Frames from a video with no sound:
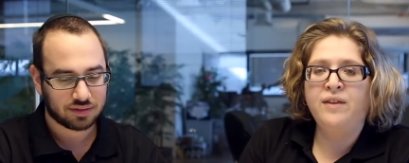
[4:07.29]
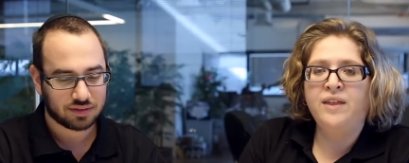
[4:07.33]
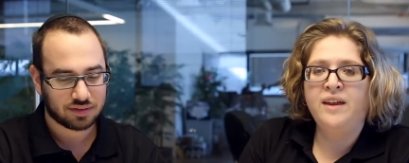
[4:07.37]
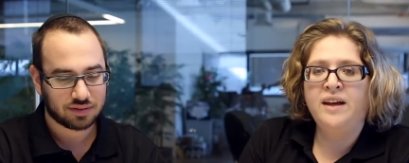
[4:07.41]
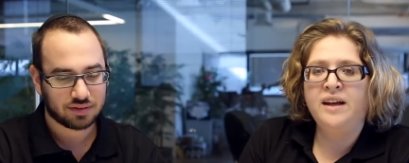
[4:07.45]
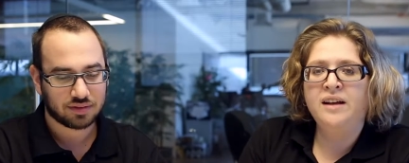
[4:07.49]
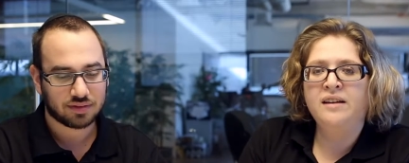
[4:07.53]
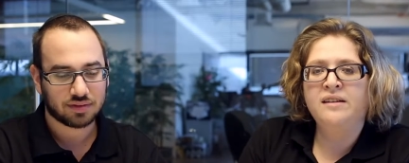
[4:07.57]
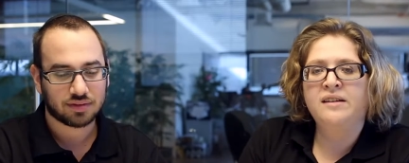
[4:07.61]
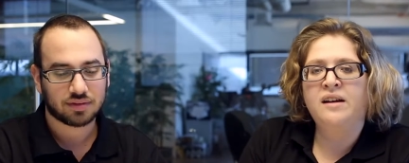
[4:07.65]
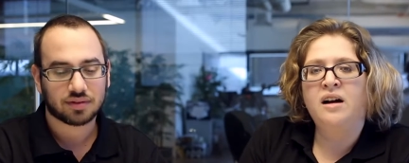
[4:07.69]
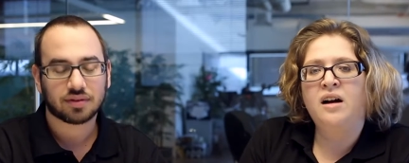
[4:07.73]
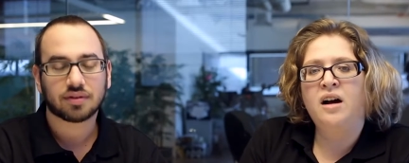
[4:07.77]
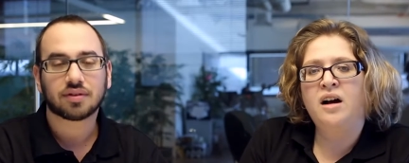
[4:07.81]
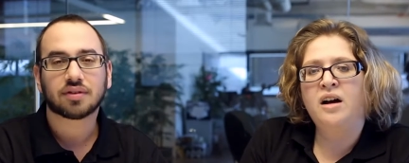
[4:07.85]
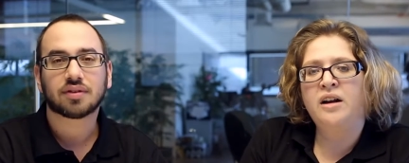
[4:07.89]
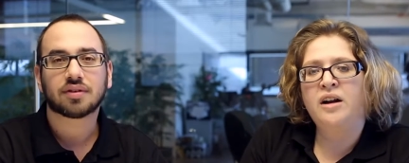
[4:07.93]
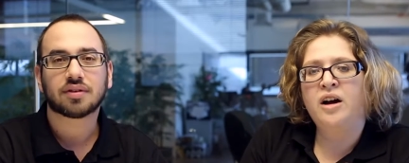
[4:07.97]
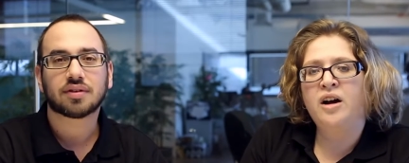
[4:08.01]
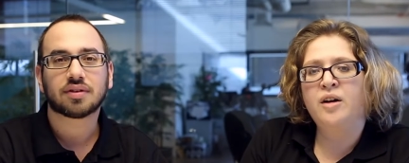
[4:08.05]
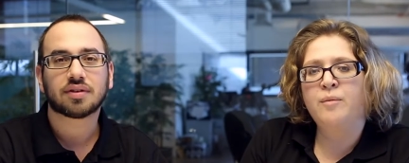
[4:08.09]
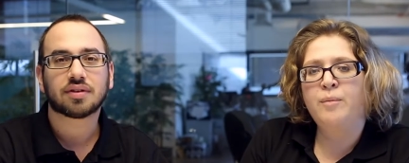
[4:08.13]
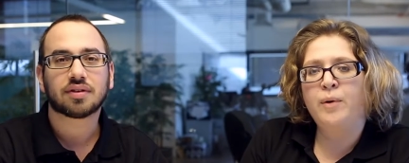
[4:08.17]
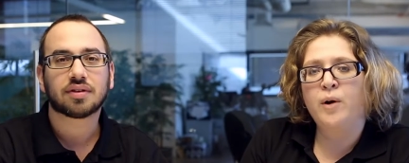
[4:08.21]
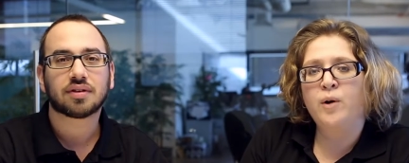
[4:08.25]
Speaker 1: things on
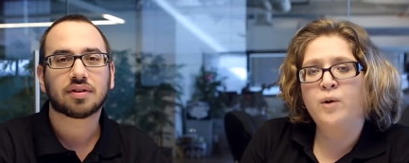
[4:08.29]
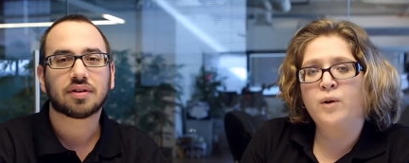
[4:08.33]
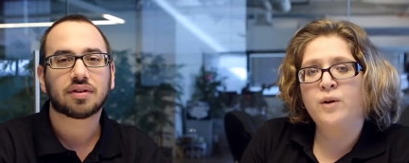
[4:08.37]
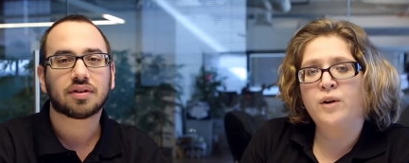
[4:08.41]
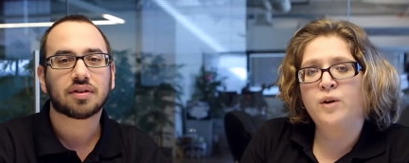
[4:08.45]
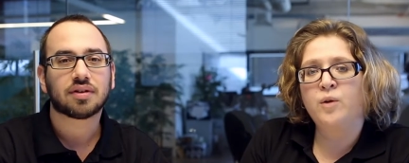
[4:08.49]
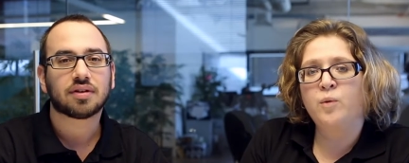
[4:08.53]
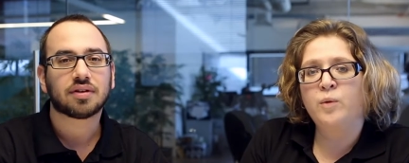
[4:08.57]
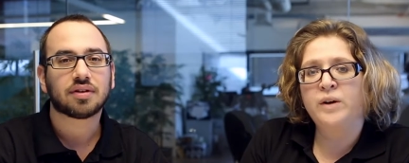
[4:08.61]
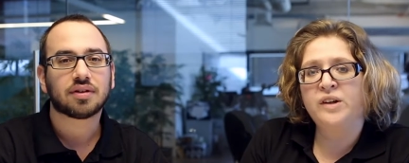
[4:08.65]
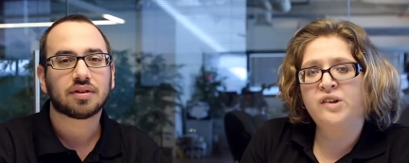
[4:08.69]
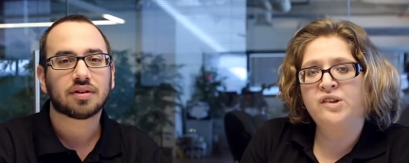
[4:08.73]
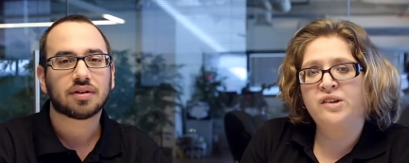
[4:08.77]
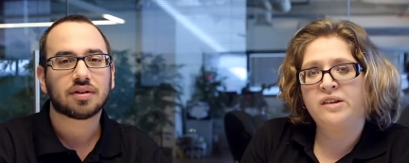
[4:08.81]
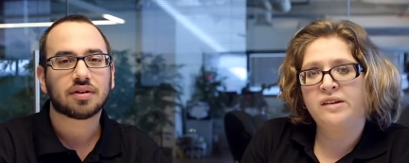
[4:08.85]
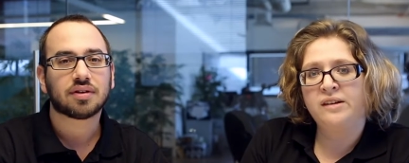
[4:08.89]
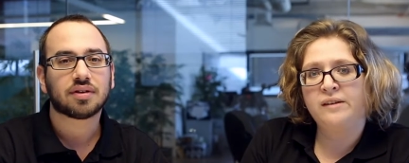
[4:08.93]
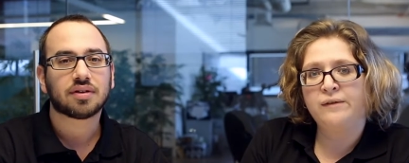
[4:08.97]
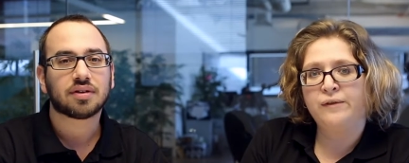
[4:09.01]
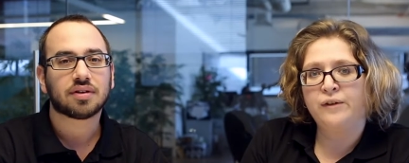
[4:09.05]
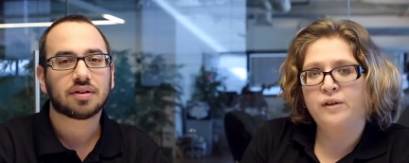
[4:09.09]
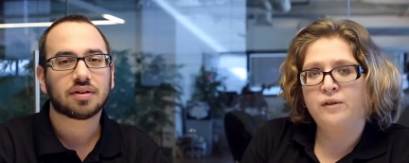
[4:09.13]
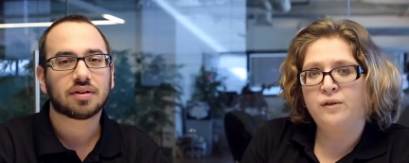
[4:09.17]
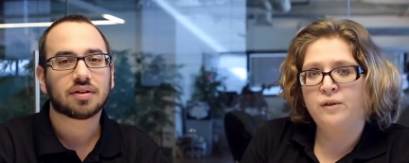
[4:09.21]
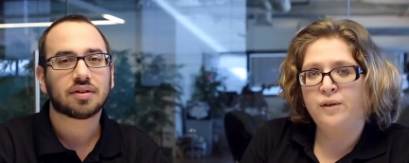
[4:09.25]
our poker wish
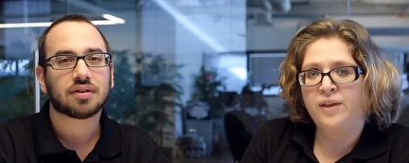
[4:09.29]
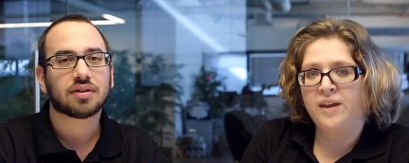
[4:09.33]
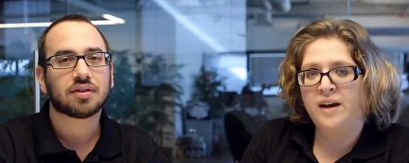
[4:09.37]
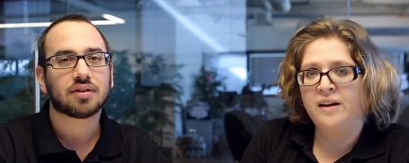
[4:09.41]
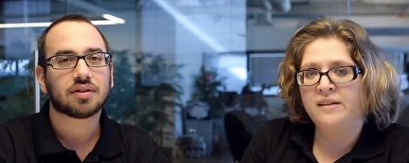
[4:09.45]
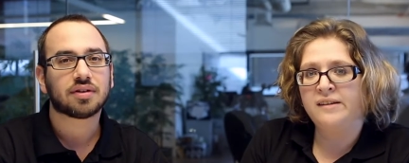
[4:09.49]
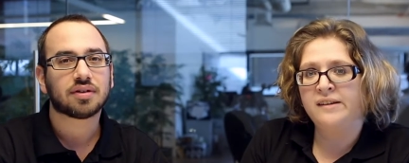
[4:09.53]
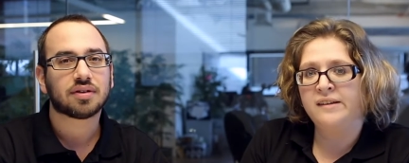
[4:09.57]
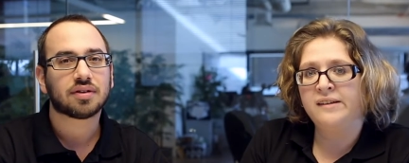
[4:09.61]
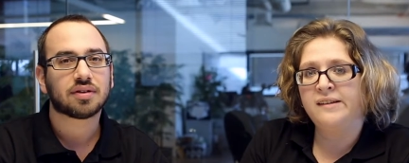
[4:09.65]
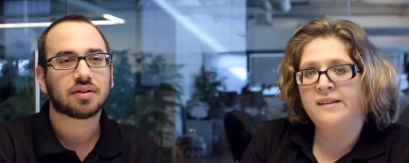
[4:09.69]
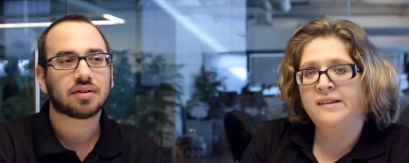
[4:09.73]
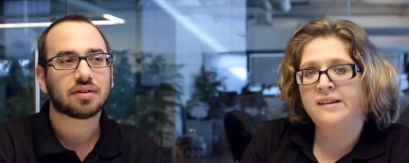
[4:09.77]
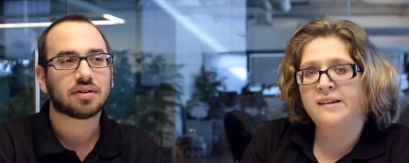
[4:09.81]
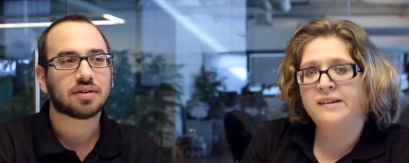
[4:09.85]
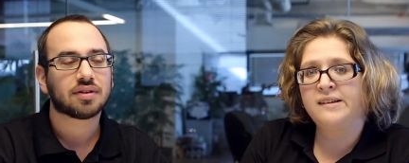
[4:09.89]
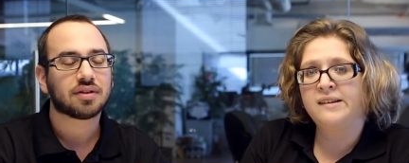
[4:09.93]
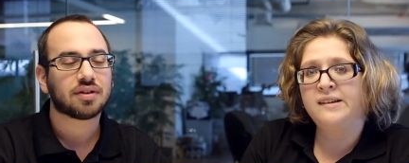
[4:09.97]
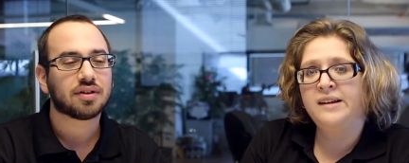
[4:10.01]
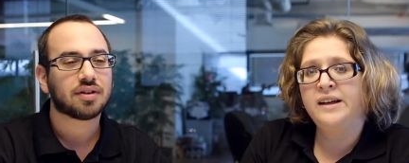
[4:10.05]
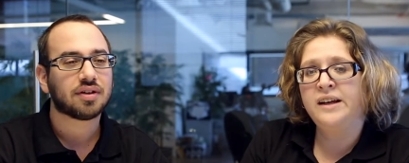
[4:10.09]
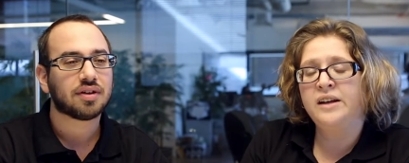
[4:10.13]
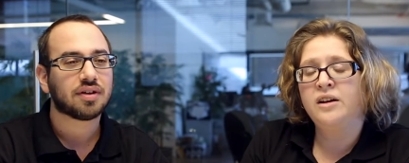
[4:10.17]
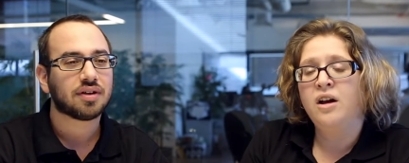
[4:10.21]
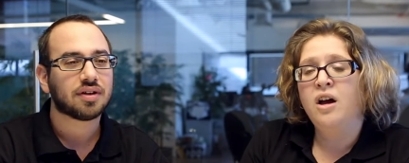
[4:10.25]
list for
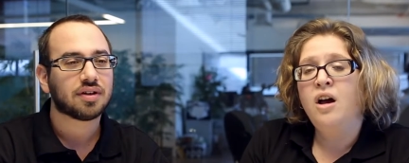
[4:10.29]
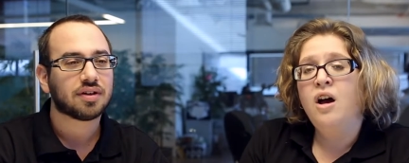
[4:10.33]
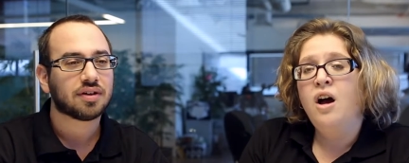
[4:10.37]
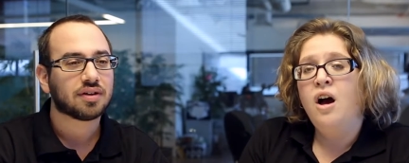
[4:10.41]
2016.